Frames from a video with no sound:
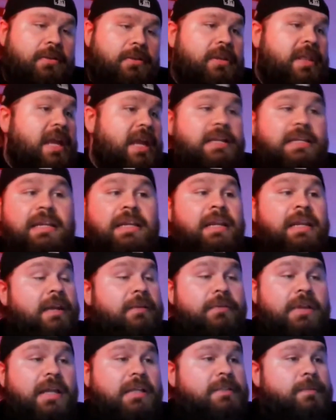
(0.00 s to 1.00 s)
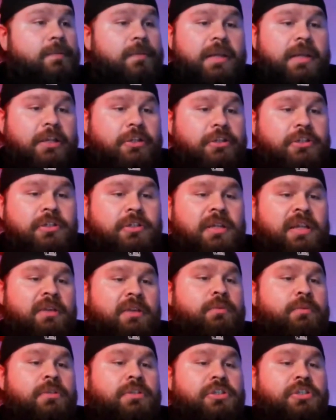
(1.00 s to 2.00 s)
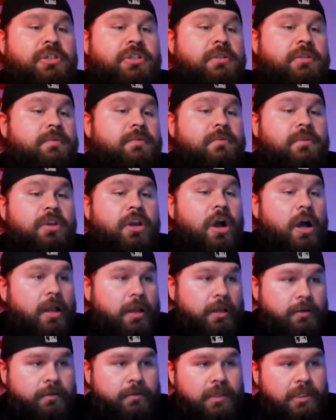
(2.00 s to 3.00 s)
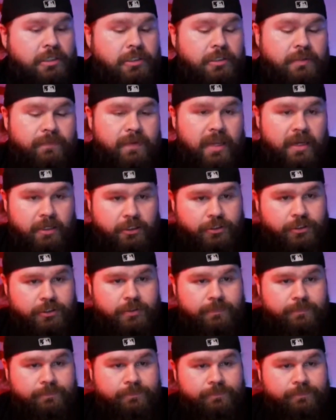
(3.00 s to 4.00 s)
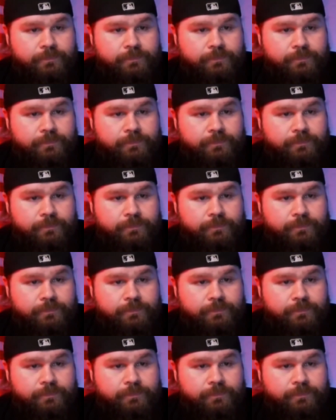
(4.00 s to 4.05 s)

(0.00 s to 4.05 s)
They didn't give an explanation. It was just gone. It just vanished.